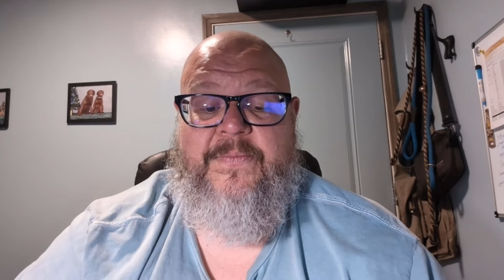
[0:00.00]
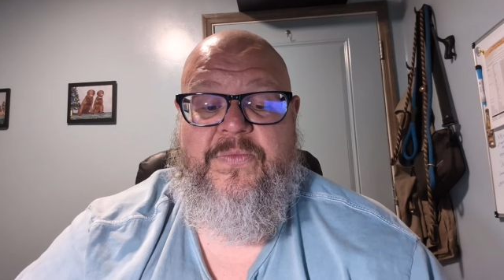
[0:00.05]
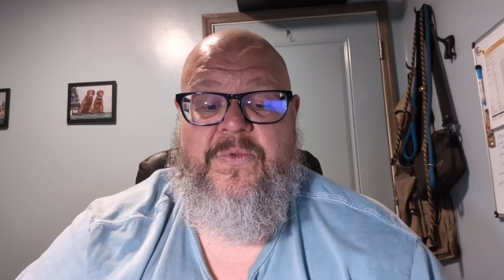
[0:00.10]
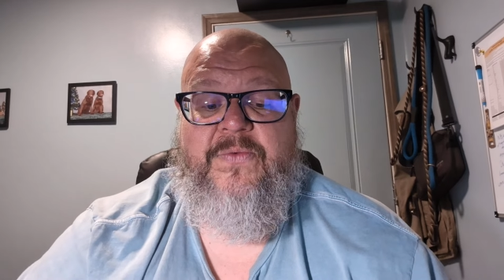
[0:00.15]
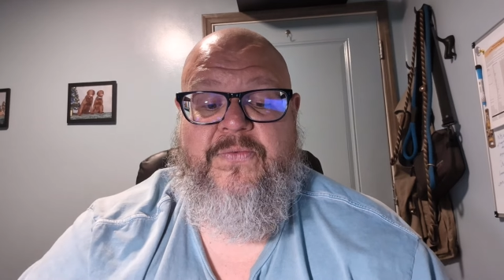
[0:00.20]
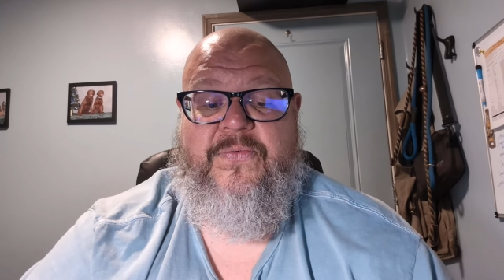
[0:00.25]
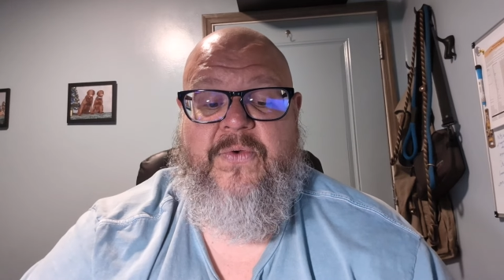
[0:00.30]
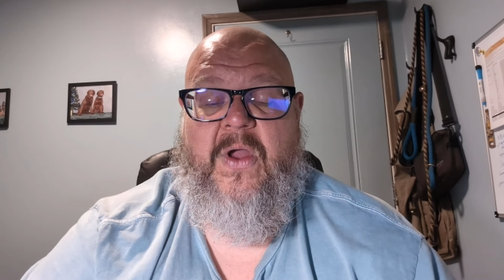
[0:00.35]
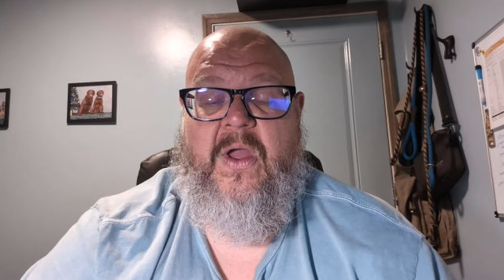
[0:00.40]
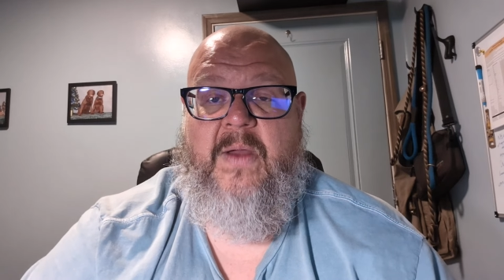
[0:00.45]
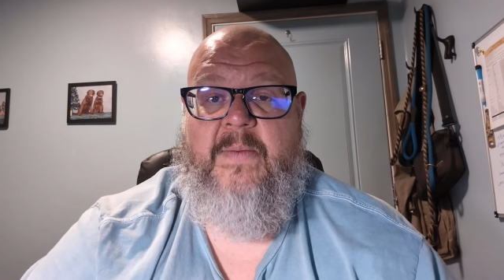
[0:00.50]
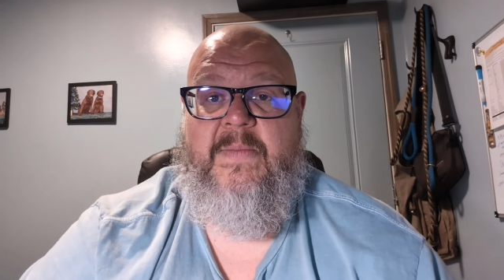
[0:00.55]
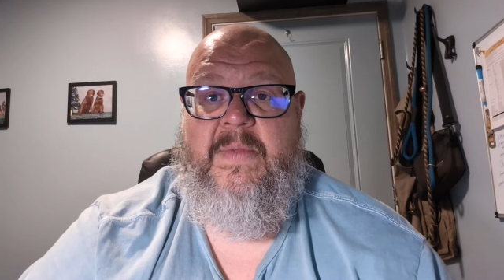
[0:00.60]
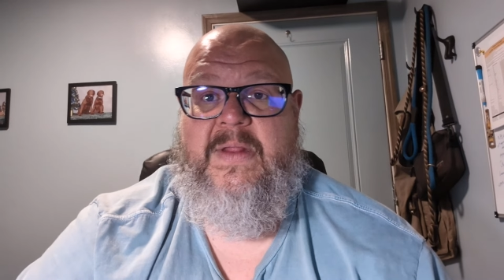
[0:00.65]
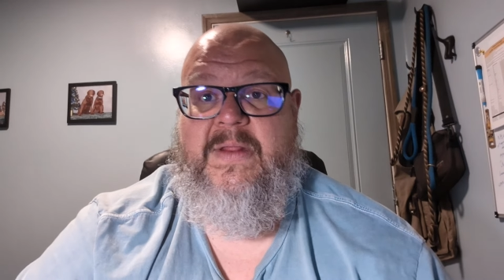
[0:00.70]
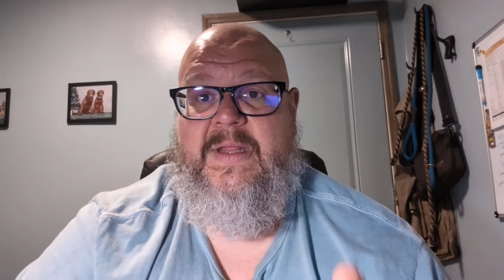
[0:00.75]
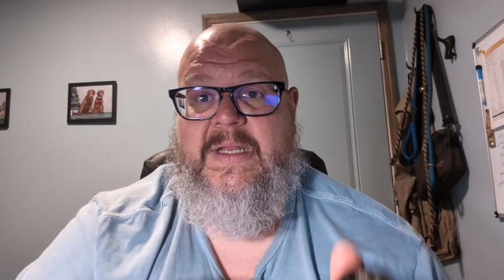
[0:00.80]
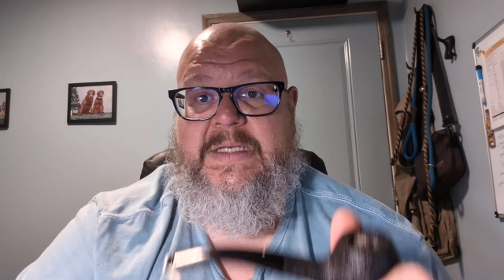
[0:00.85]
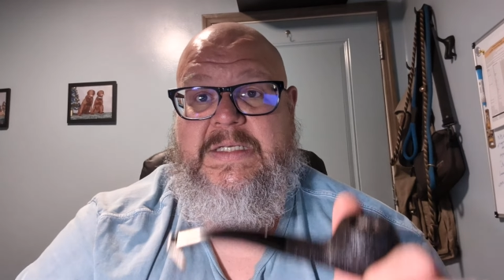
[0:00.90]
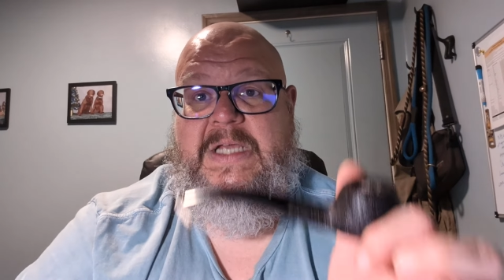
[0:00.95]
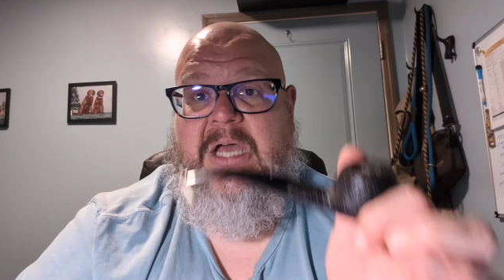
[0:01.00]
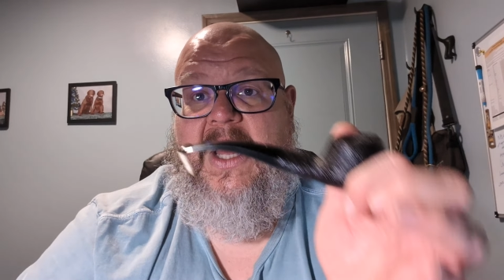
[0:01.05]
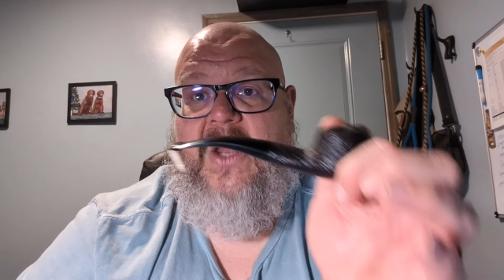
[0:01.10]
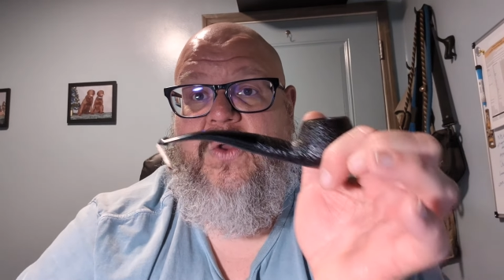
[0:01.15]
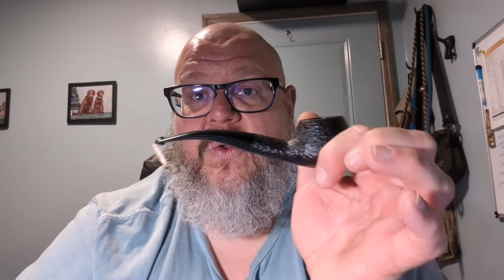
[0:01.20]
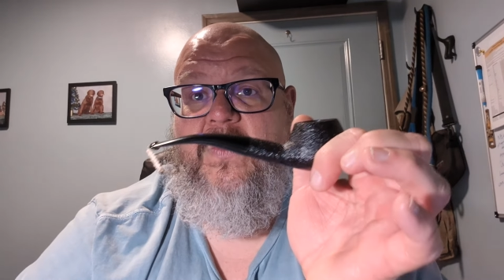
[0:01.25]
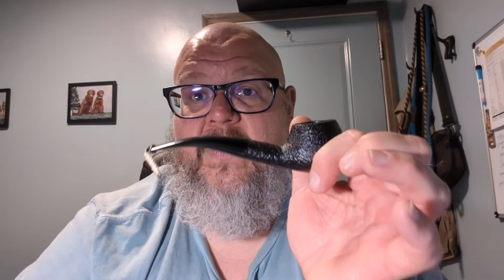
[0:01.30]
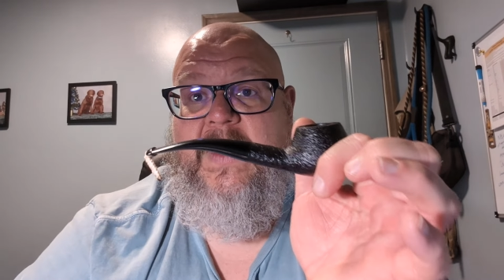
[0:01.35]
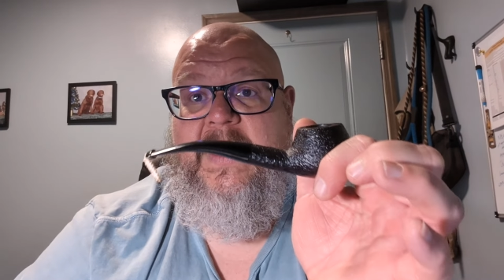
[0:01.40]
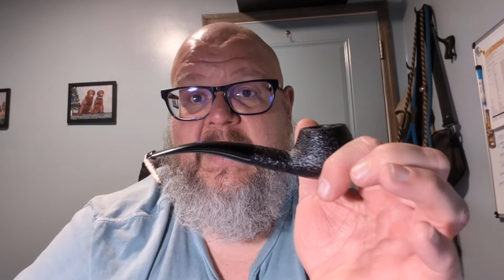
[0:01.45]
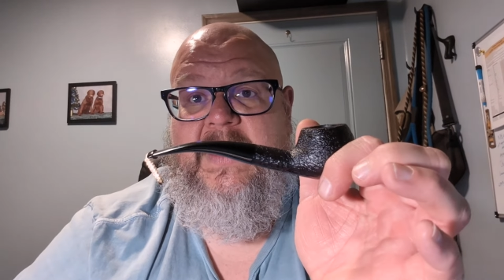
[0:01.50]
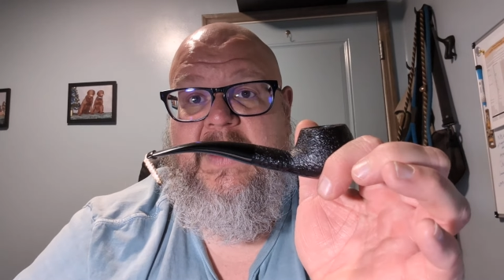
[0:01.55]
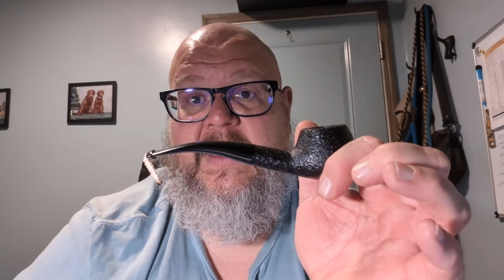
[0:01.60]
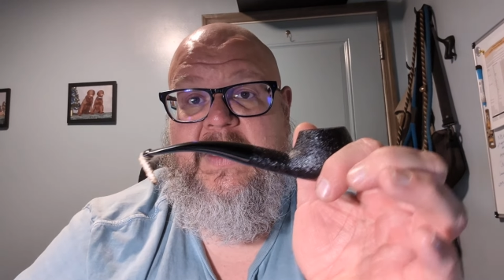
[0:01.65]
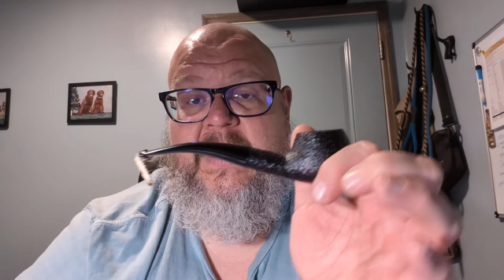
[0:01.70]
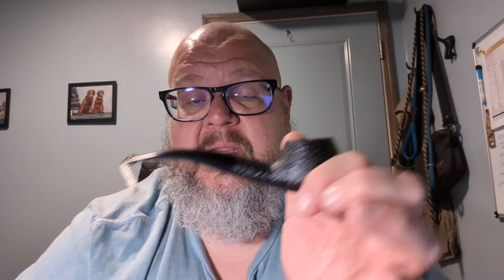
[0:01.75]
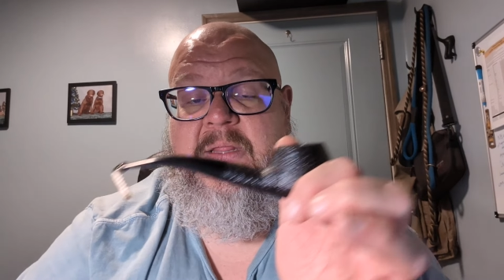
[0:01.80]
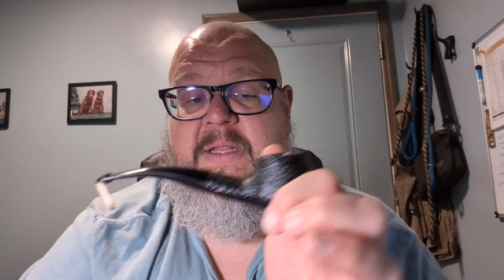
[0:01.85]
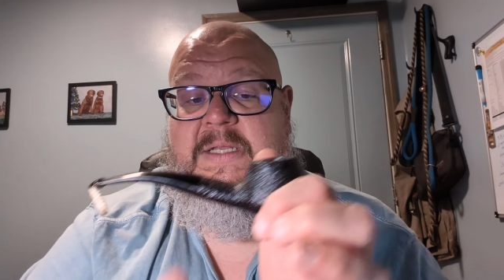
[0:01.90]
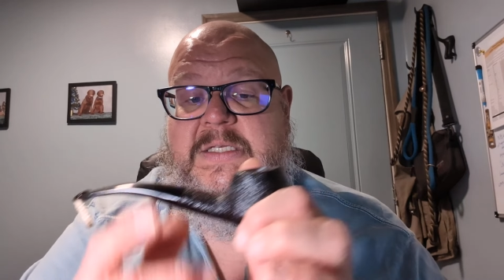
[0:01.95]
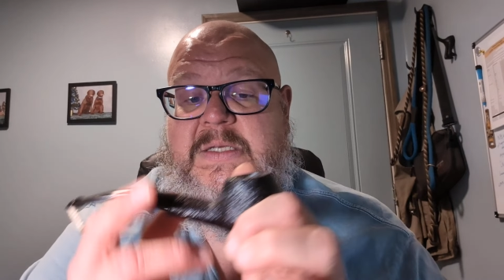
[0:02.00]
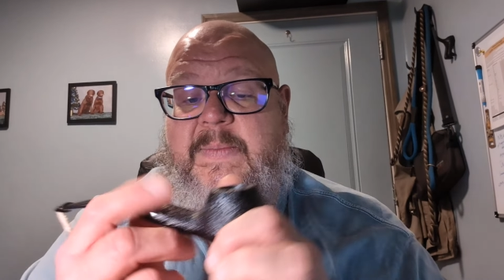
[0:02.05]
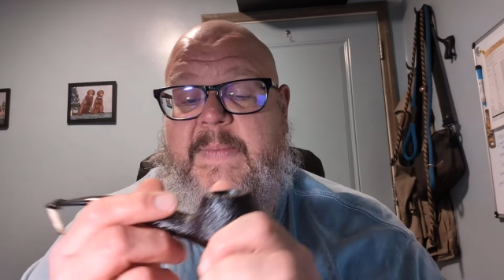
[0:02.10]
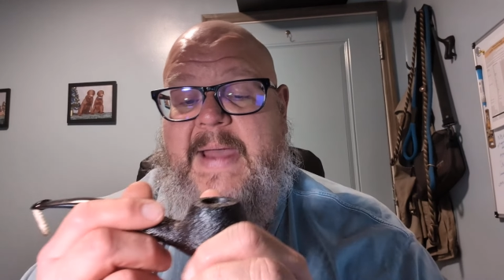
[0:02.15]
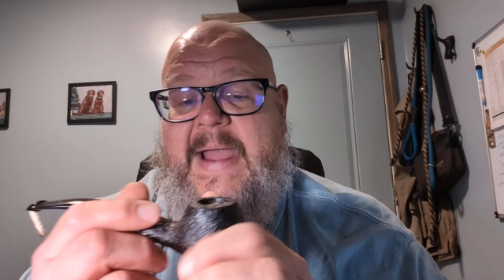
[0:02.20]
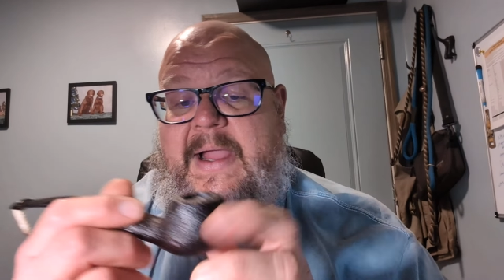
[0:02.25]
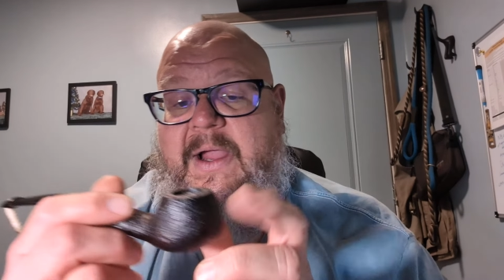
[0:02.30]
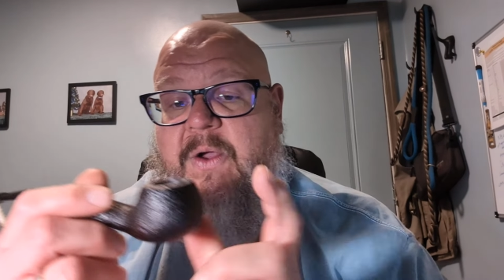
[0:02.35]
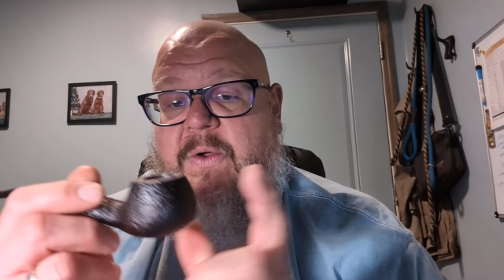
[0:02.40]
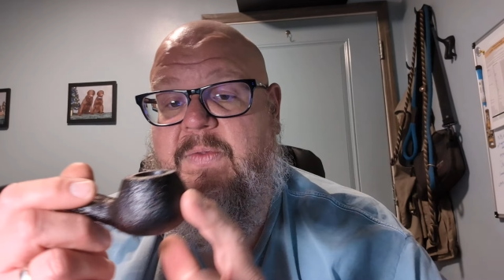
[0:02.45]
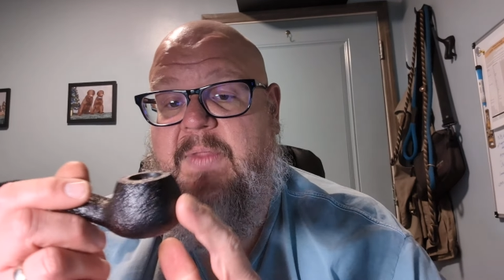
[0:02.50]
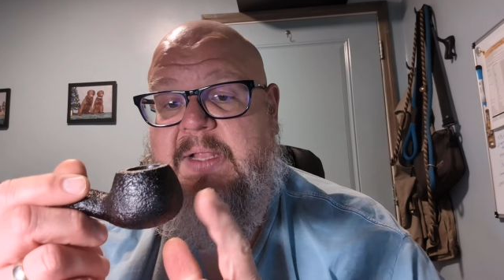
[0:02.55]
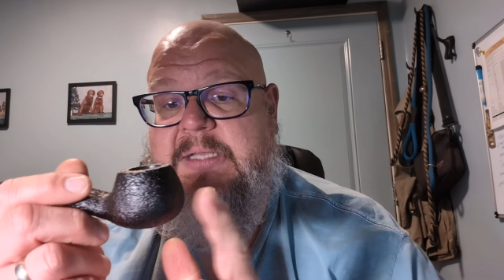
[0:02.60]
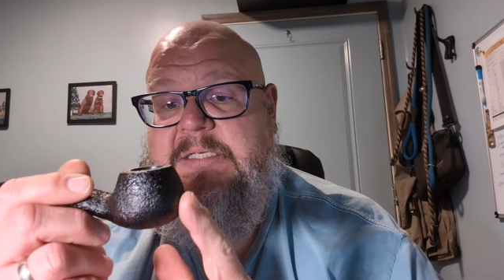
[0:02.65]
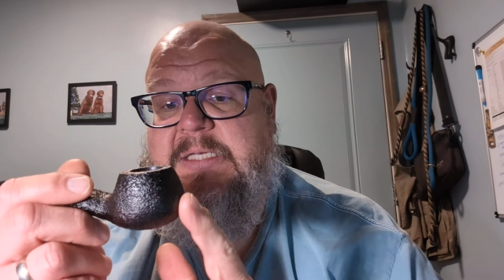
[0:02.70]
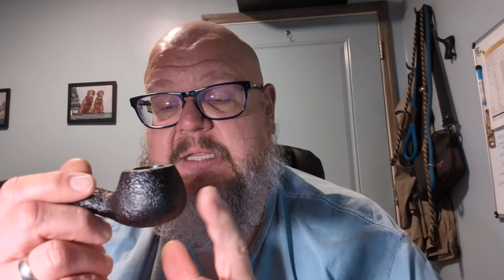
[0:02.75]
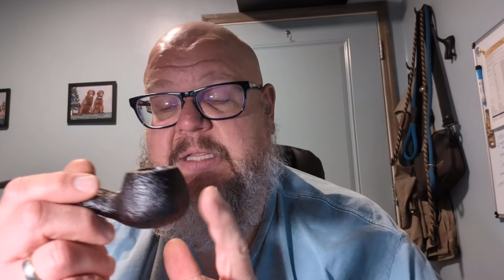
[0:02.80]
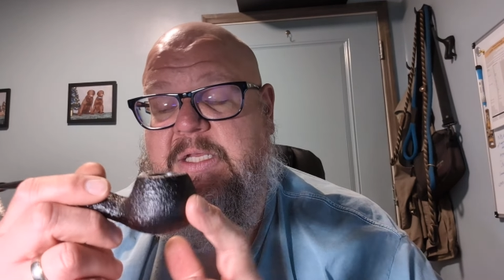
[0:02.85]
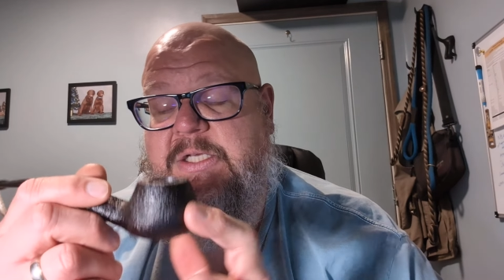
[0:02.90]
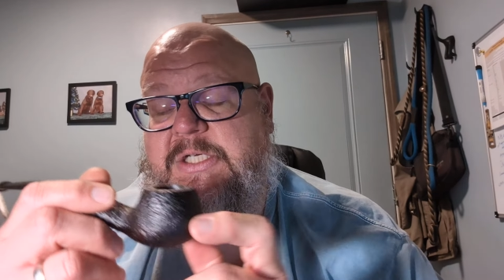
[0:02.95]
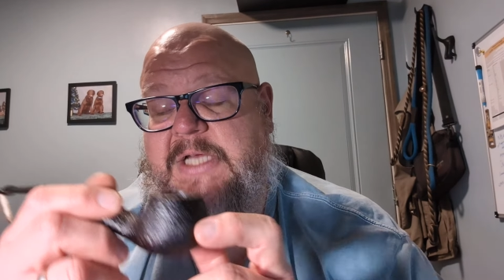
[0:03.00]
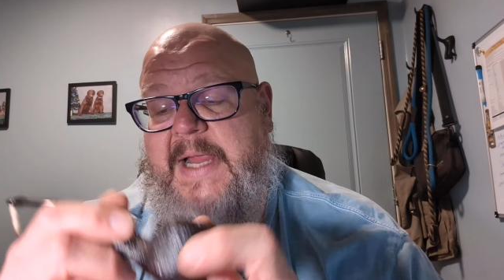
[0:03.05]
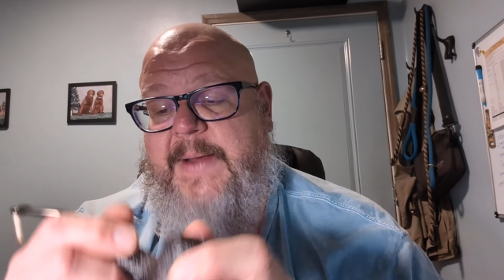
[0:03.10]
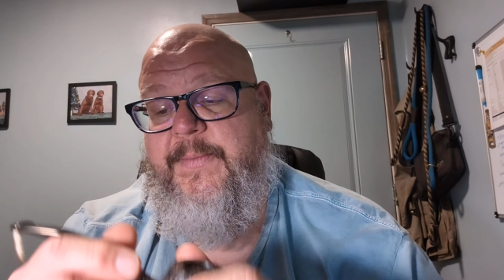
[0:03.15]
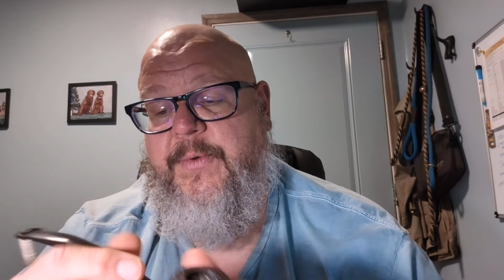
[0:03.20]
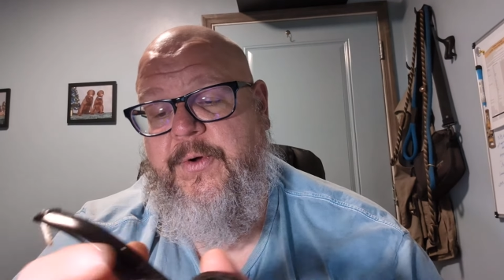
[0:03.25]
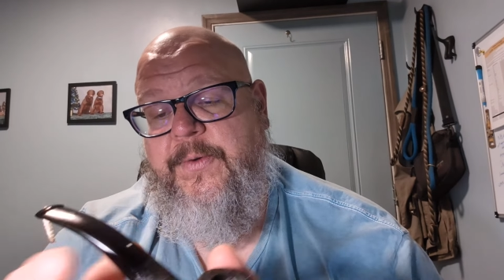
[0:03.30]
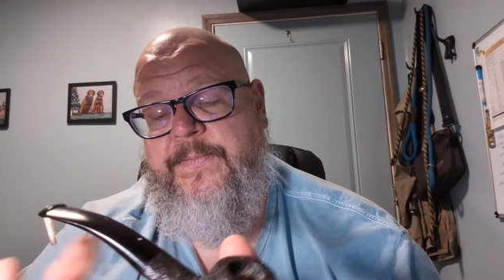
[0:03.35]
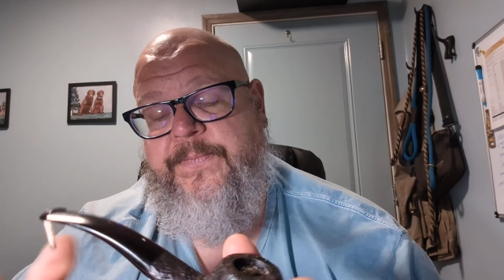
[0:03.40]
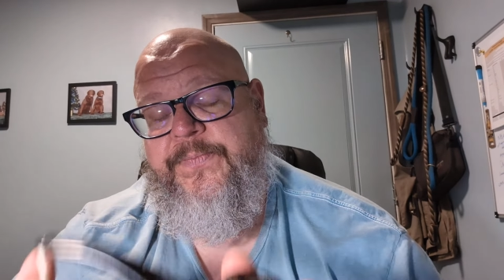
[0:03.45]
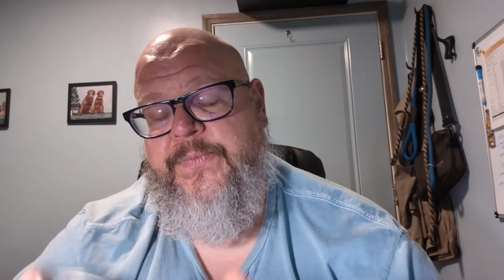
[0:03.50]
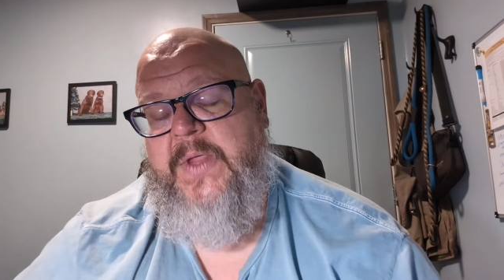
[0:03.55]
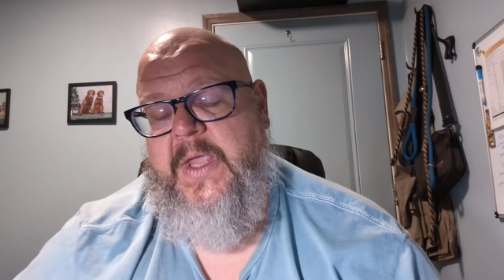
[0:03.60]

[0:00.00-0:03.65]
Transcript: from the dottle and the tobacco that's in the chamber.